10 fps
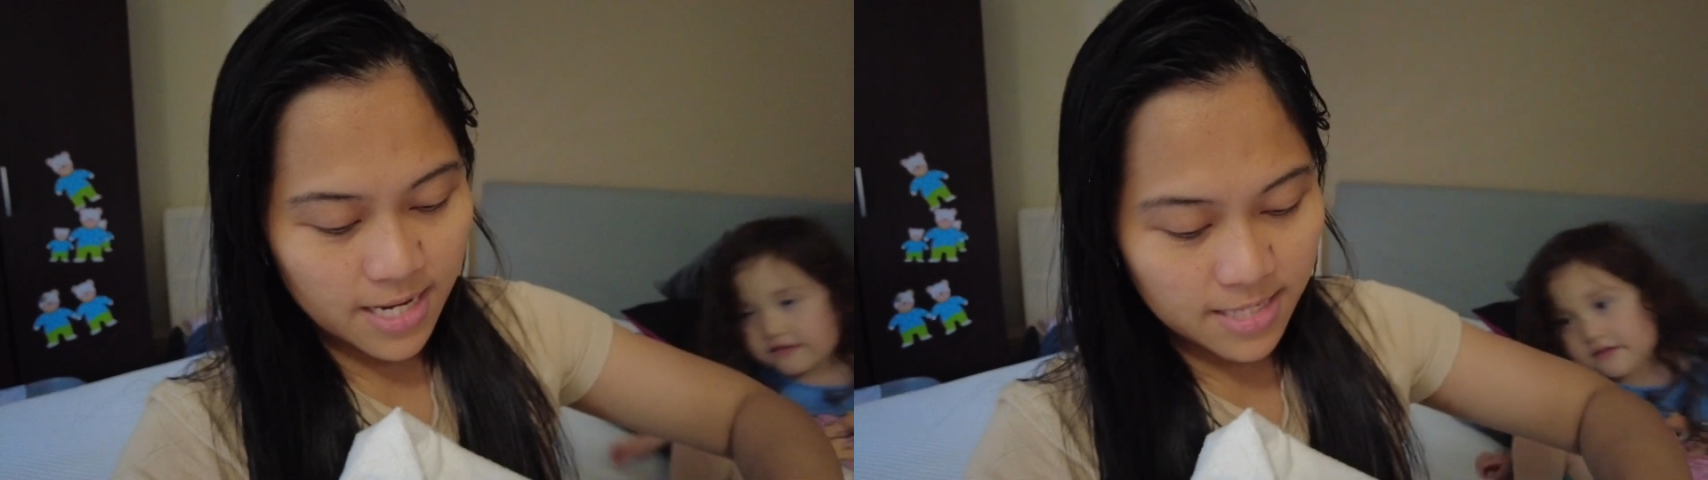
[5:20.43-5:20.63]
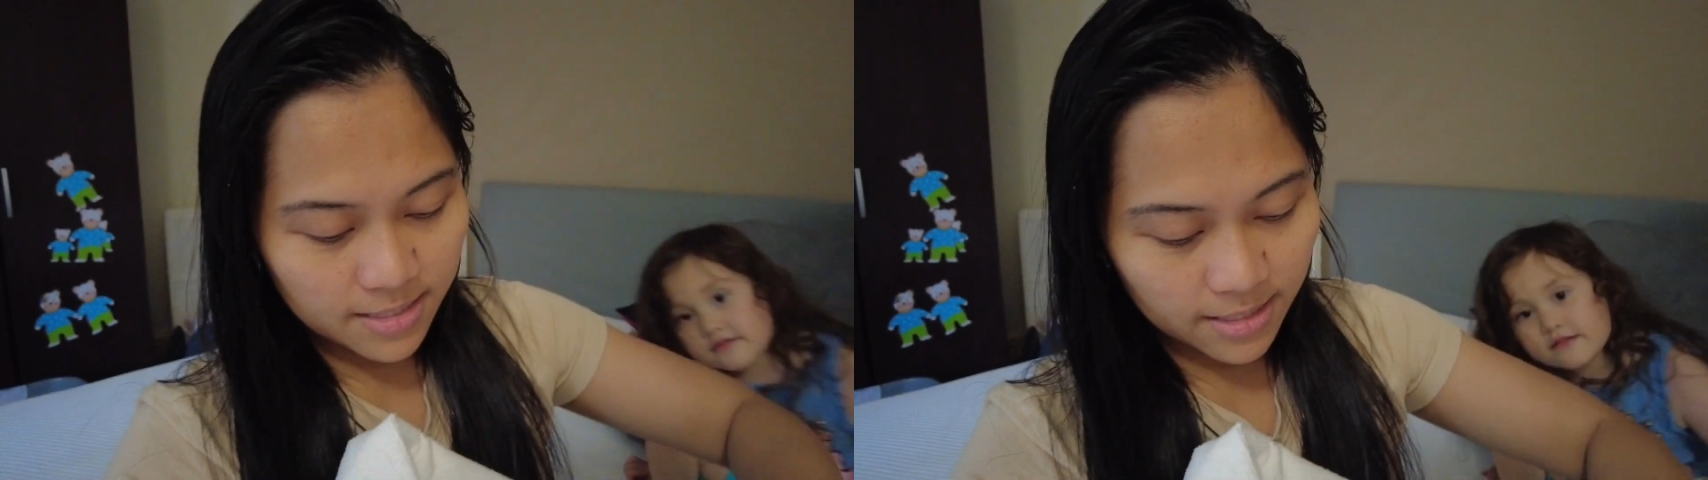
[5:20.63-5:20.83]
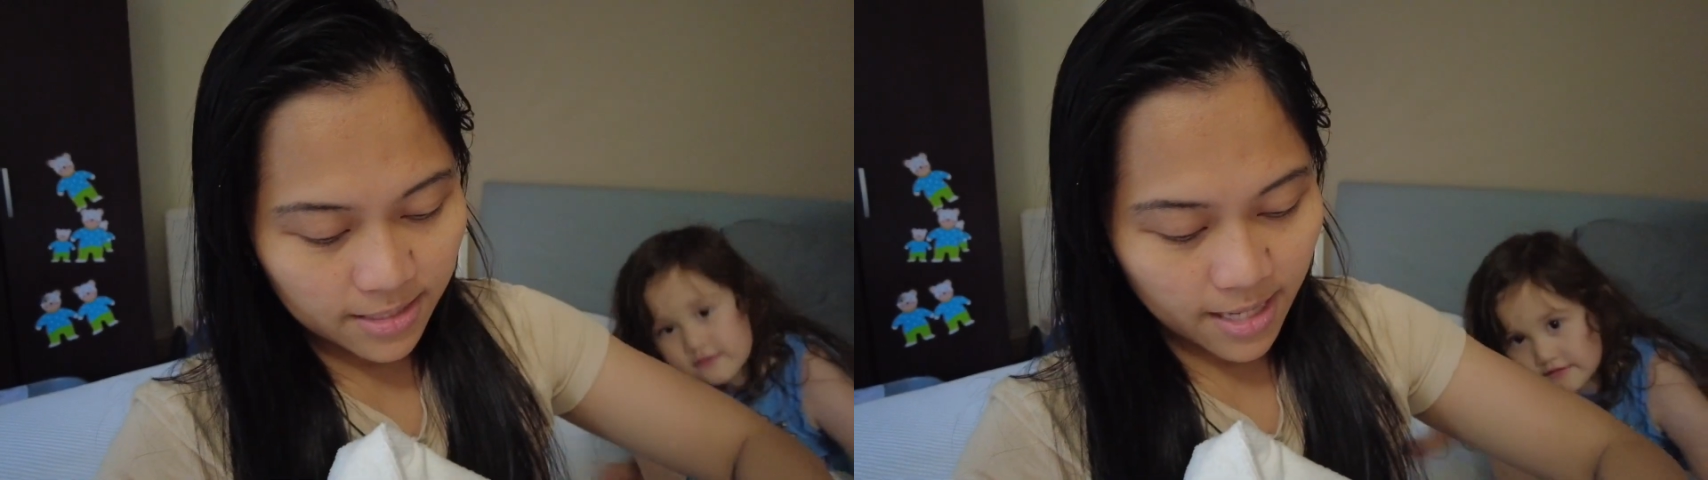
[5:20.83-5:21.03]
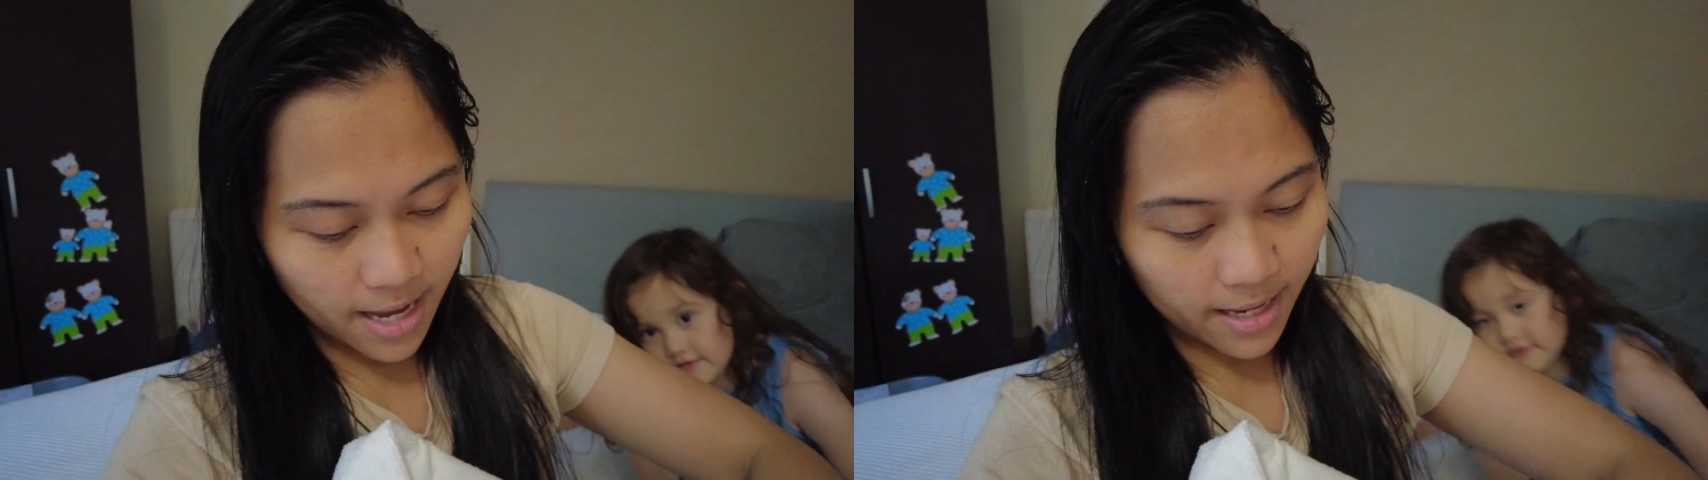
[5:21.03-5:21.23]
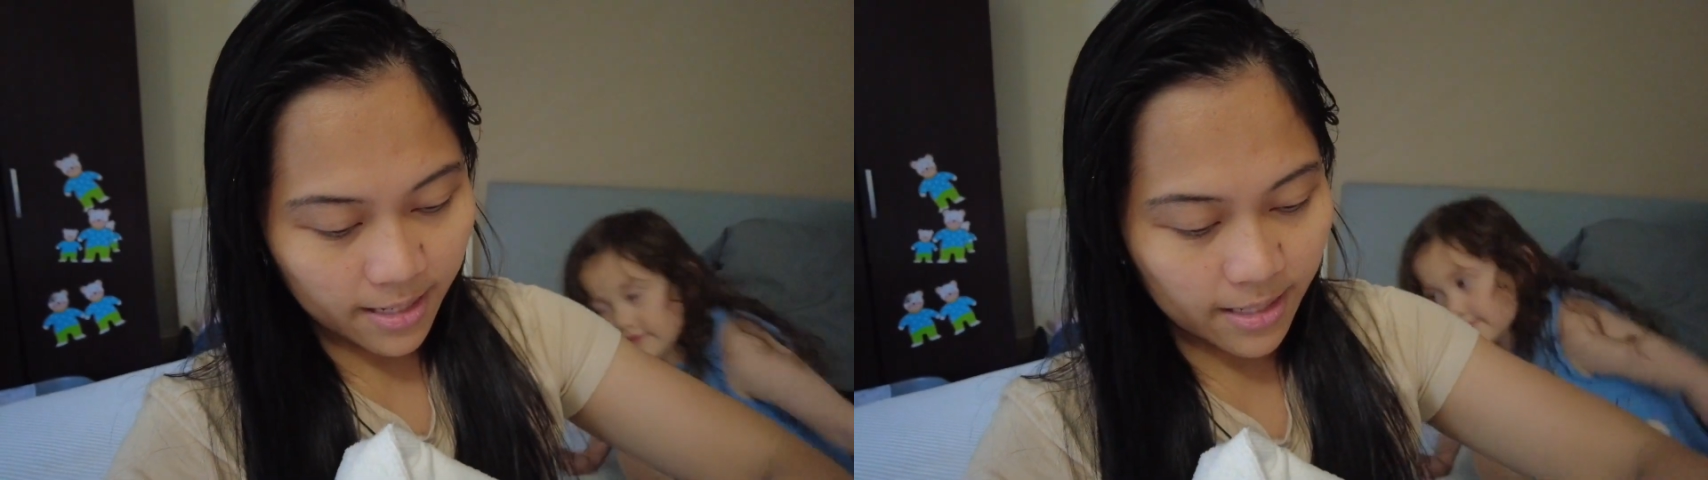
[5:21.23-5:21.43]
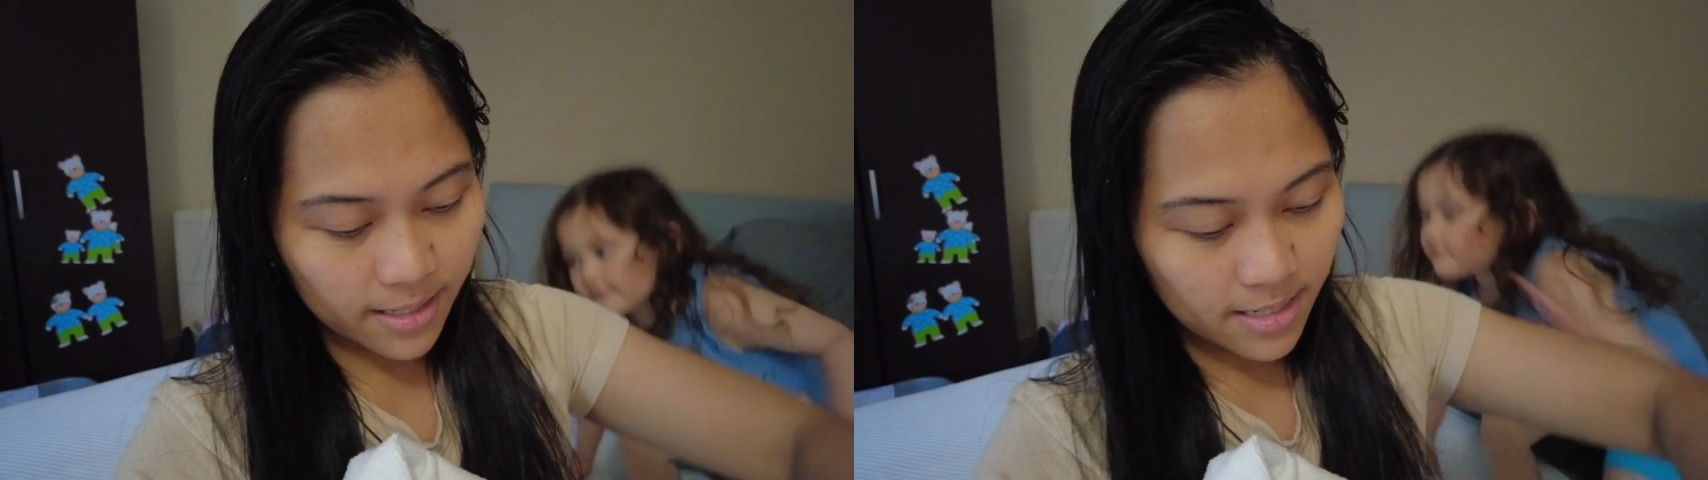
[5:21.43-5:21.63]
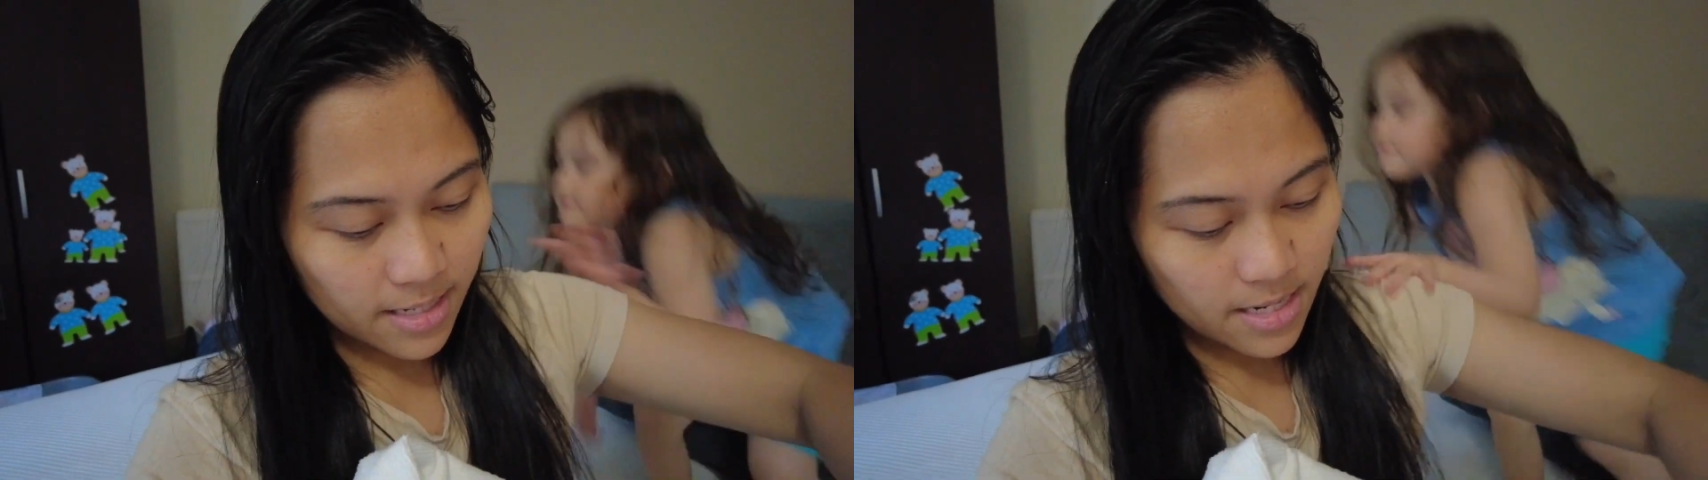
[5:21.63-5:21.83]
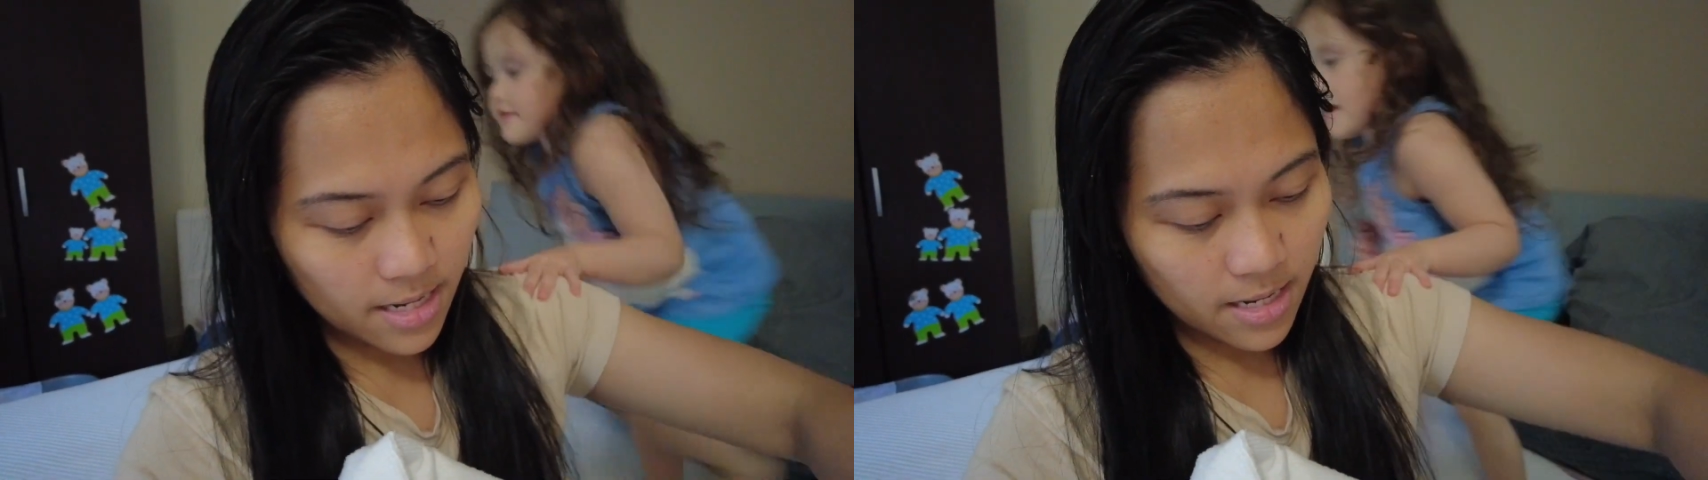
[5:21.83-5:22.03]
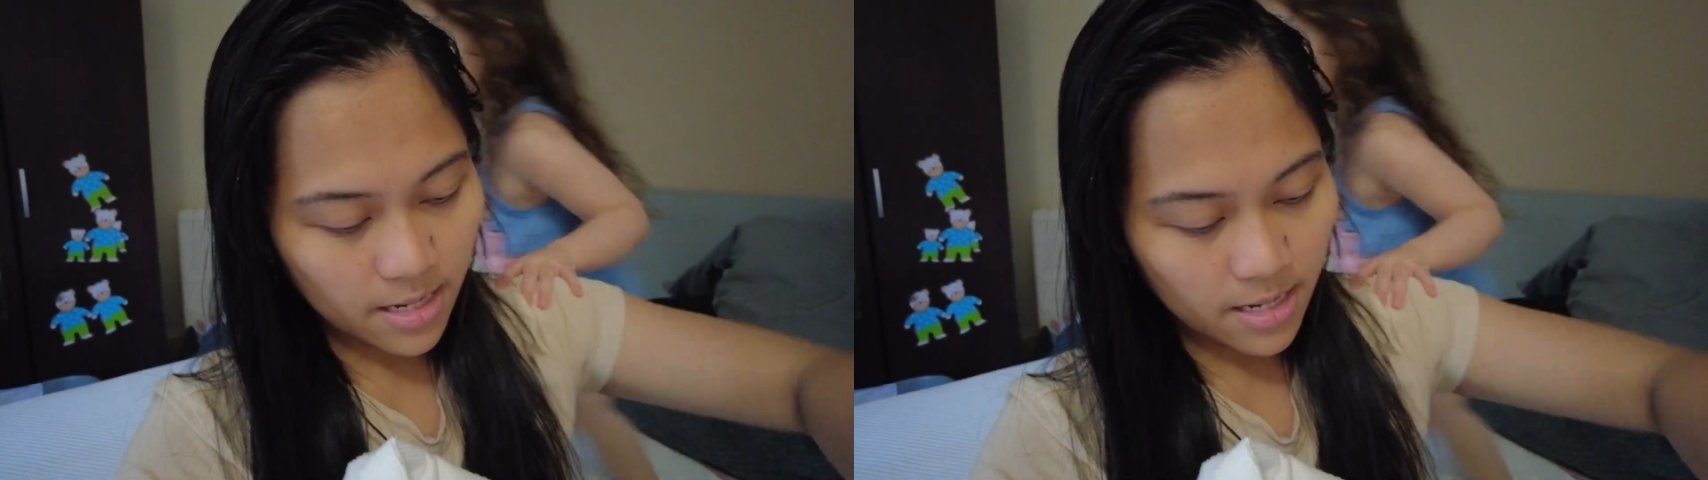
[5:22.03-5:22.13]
inside,